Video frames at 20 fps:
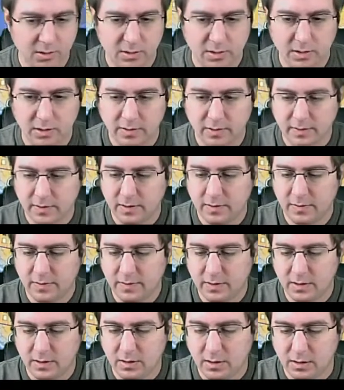and then
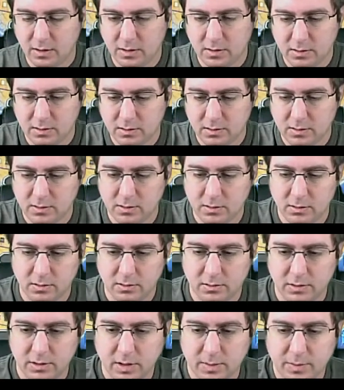the
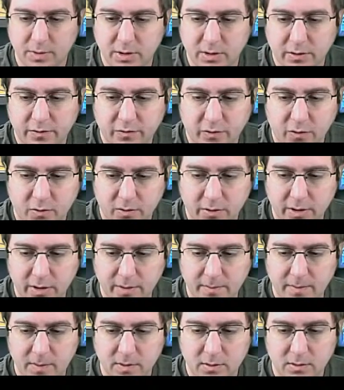
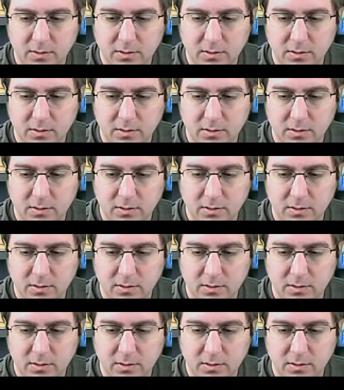Nebulatorium